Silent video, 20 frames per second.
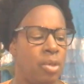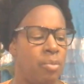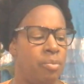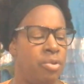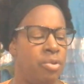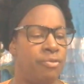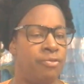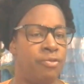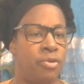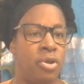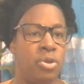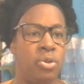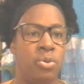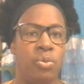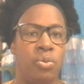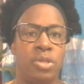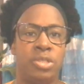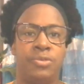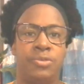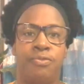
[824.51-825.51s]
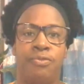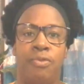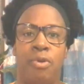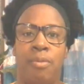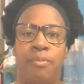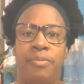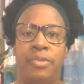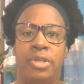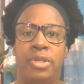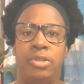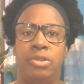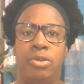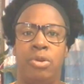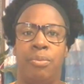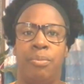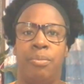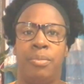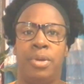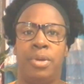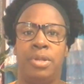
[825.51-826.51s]
before you was formed in your
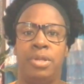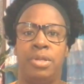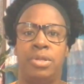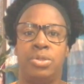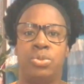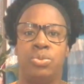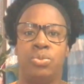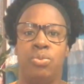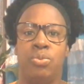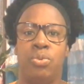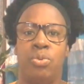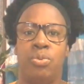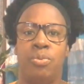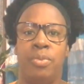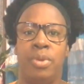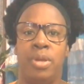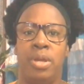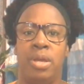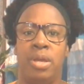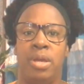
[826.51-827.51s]
mother's womb,